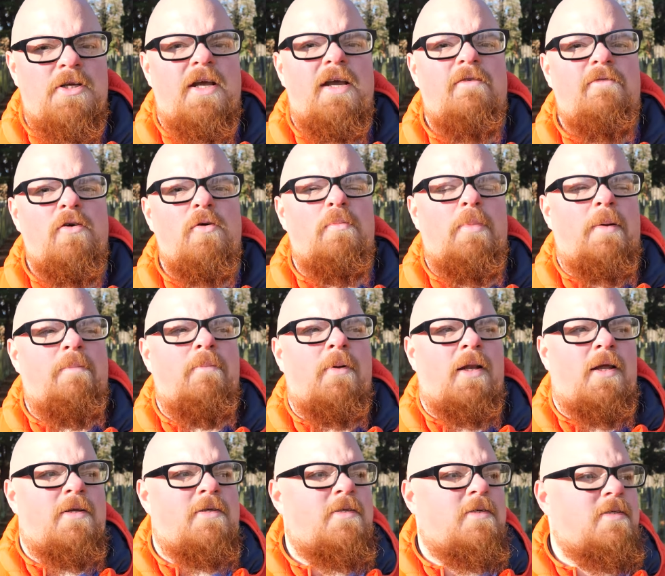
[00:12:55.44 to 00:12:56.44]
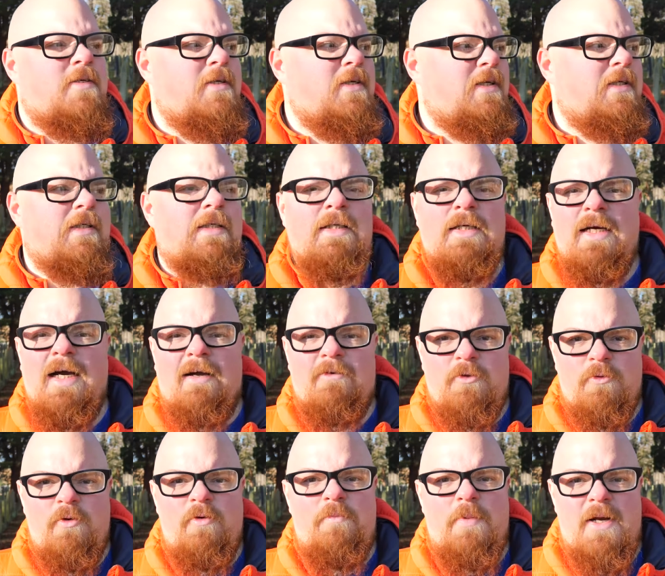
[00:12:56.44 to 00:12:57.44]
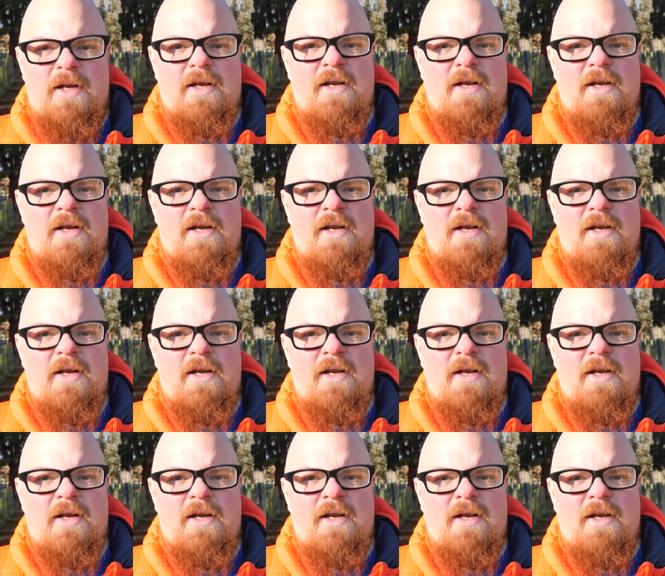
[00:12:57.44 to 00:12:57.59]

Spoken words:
cheerful, Bimblers, after we've been